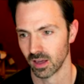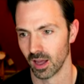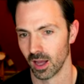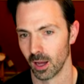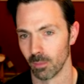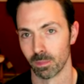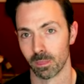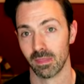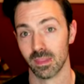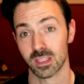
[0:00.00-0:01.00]
um,
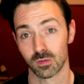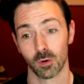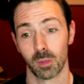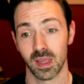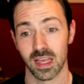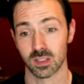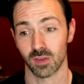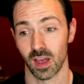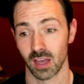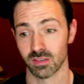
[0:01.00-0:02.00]
and this is for P S
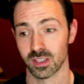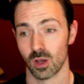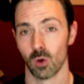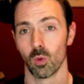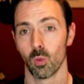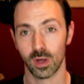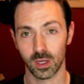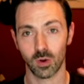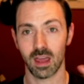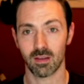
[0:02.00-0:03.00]
five. So when
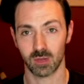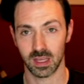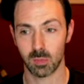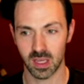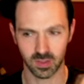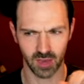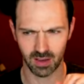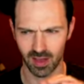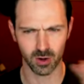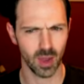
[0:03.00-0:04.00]
you have get a P S
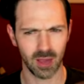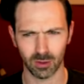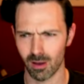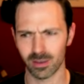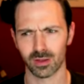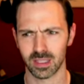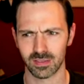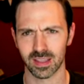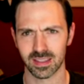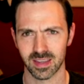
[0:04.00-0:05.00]
five, I don't know how long they're
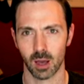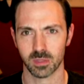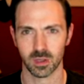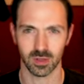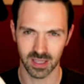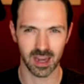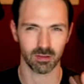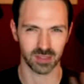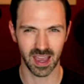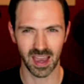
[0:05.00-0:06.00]
leaving this up, so it's kind
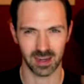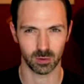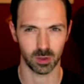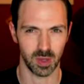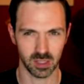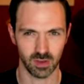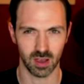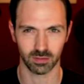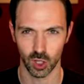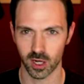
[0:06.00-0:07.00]
of tied in with the P S
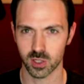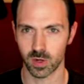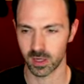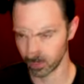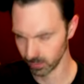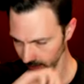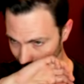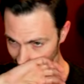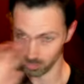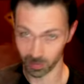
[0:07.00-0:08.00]
five launch window.
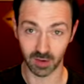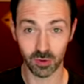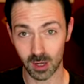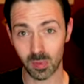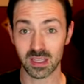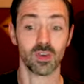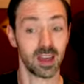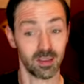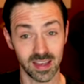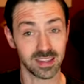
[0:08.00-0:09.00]
But if you get a P S
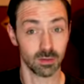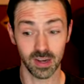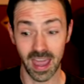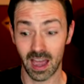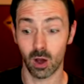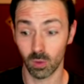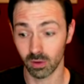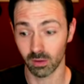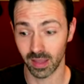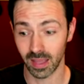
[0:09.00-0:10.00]
five as of now
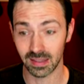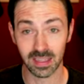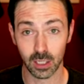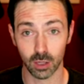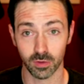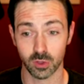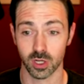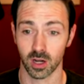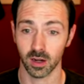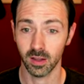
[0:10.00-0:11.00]
and the near
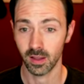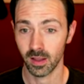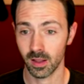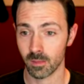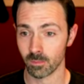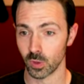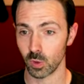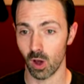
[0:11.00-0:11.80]
future, you